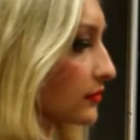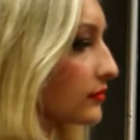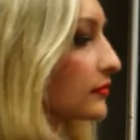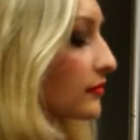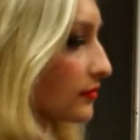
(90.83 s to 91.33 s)

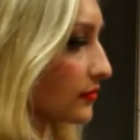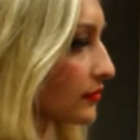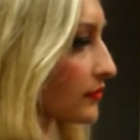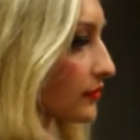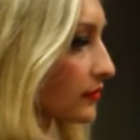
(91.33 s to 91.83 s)

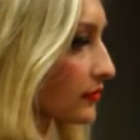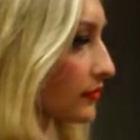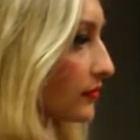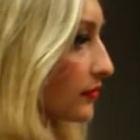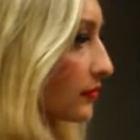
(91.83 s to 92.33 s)

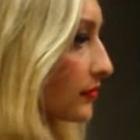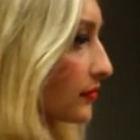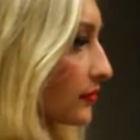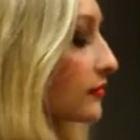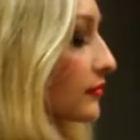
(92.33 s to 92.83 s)

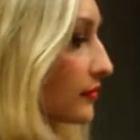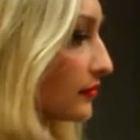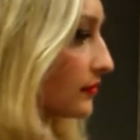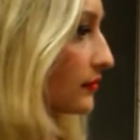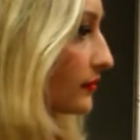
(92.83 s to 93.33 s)

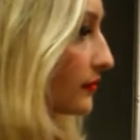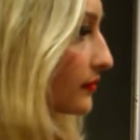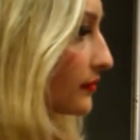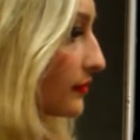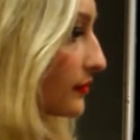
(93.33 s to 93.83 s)

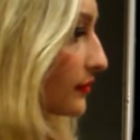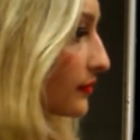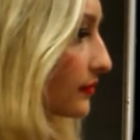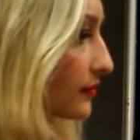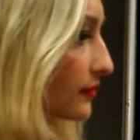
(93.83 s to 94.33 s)

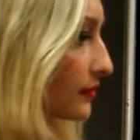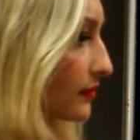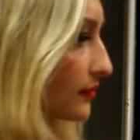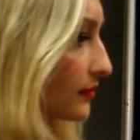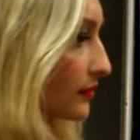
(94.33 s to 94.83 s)

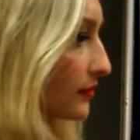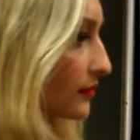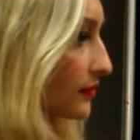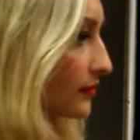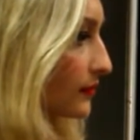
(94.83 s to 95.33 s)

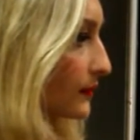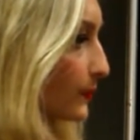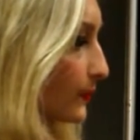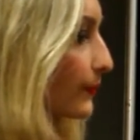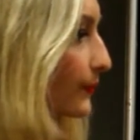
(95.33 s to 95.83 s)

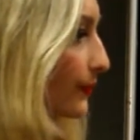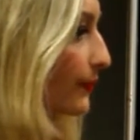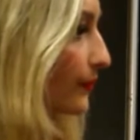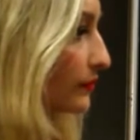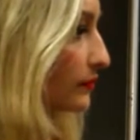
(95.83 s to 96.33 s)

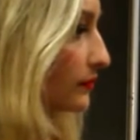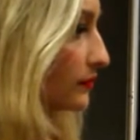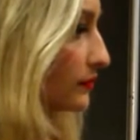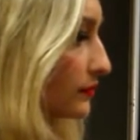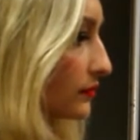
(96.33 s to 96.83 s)

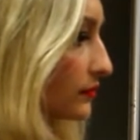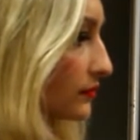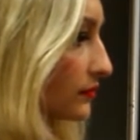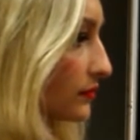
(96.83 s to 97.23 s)
This person isn't speaking.